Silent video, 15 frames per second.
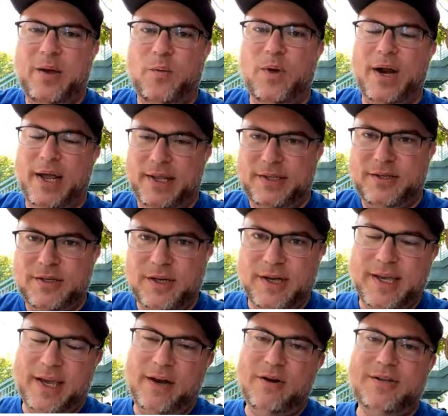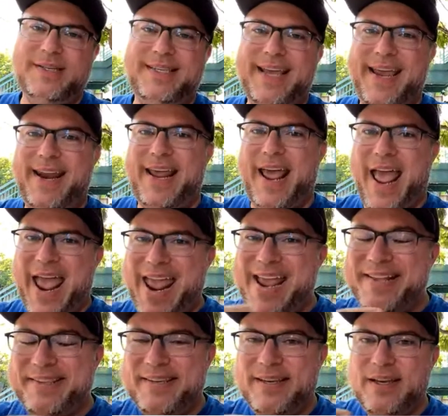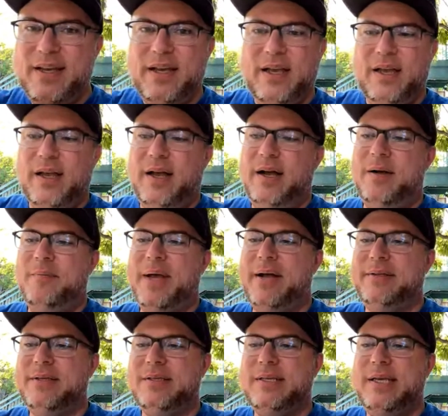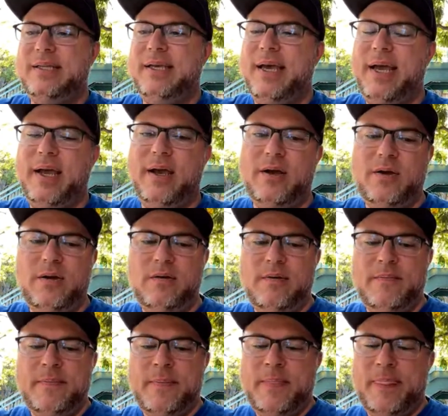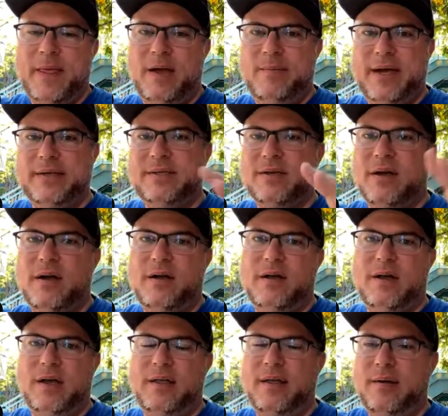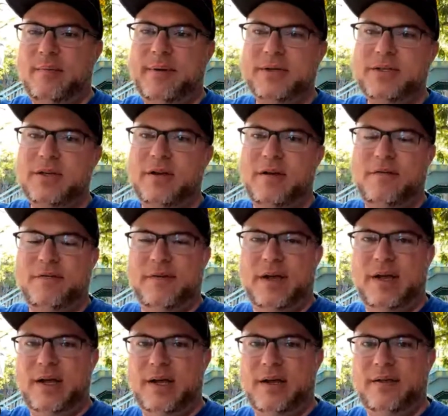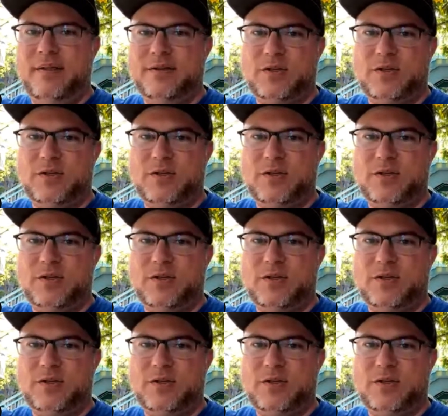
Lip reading: when I took Interstate 8 out to San Diego, I saw a bunch of the